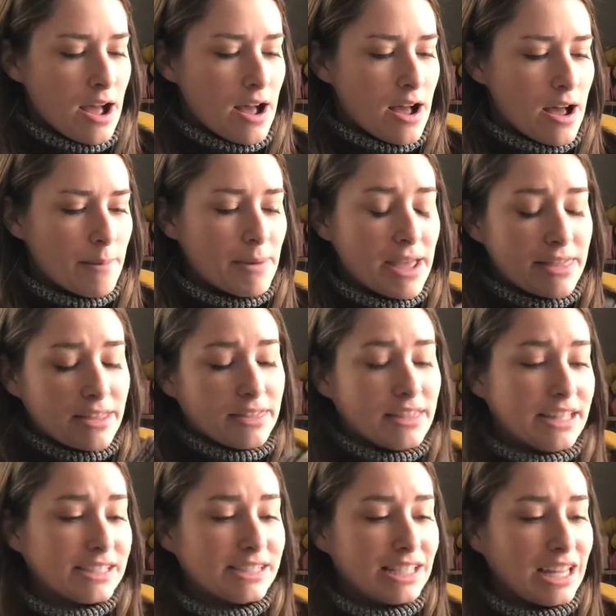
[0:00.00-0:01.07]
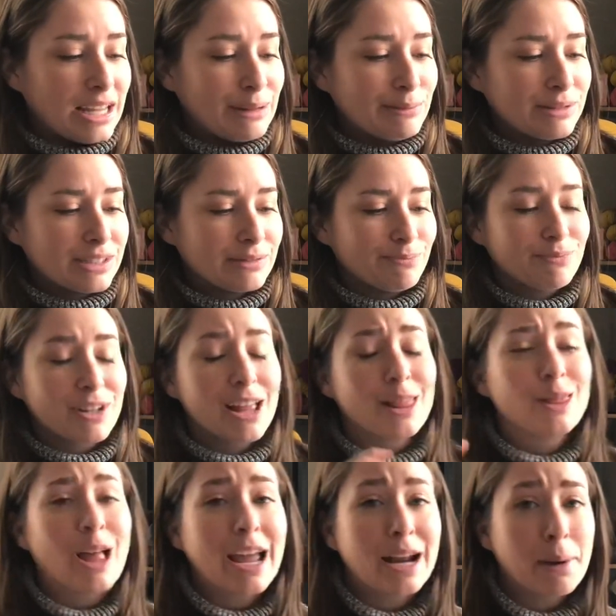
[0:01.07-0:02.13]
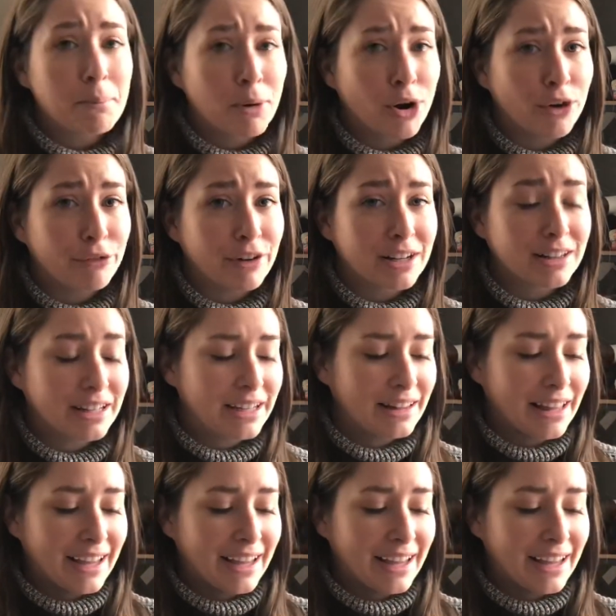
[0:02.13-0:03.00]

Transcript: And then these seams line up perfectly.